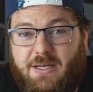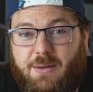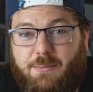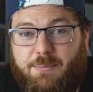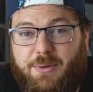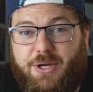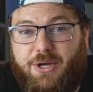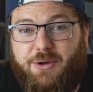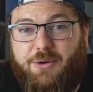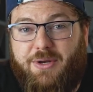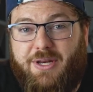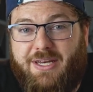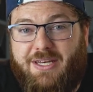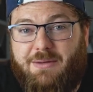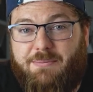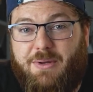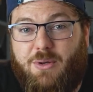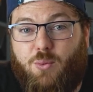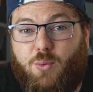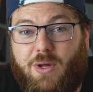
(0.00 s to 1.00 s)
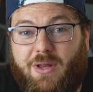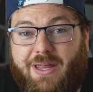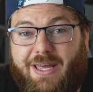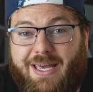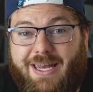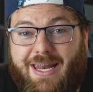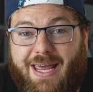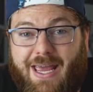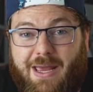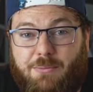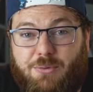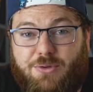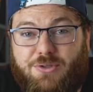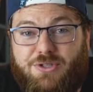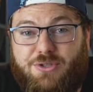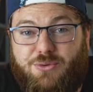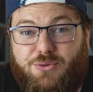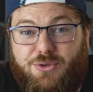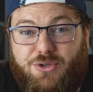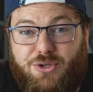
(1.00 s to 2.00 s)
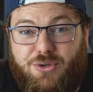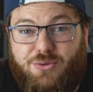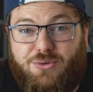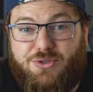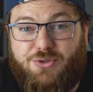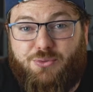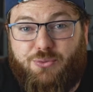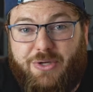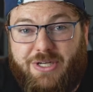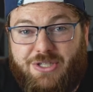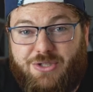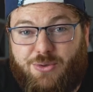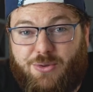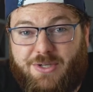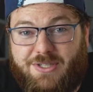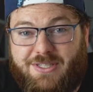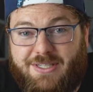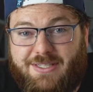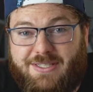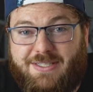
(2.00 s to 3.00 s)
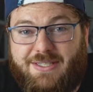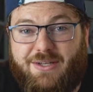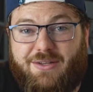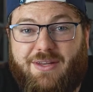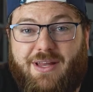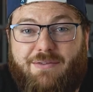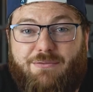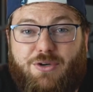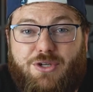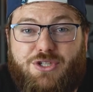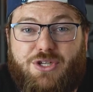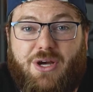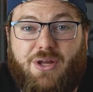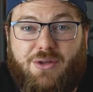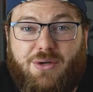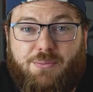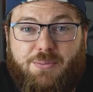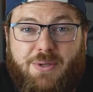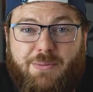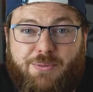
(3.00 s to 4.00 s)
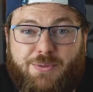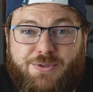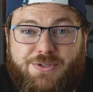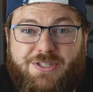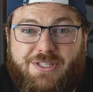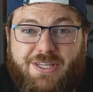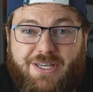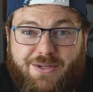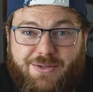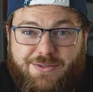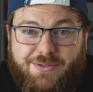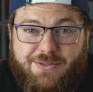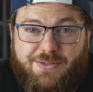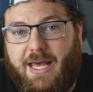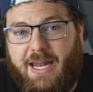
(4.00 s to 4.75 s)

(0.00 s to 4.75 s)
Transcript: but you need to be willing and able to use resources to leverage other people's skills.